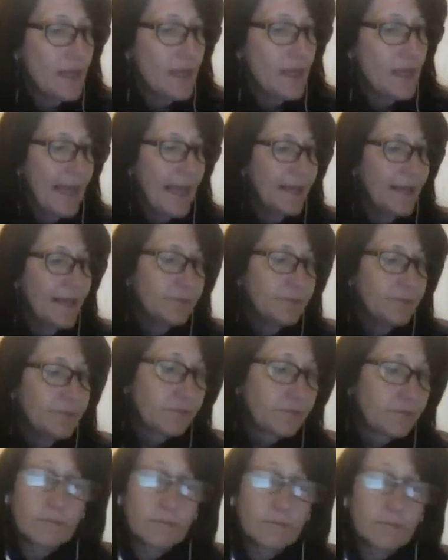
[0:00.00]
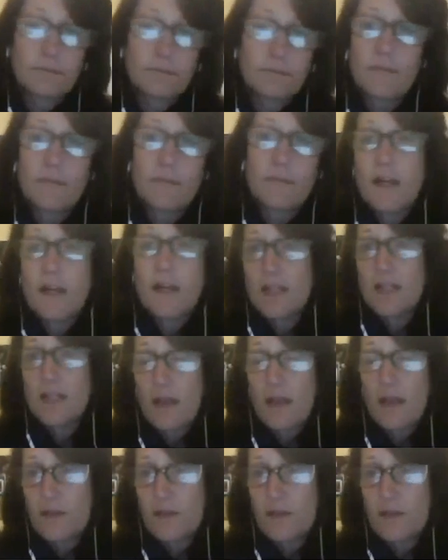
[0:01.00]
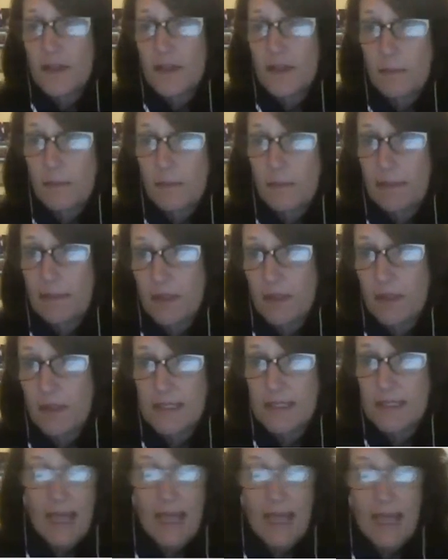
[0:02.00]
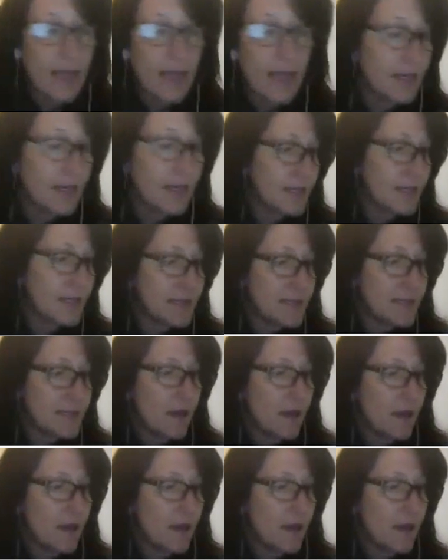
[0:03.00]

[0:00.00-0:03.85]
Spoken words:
And here's another thing that maybe you could say is,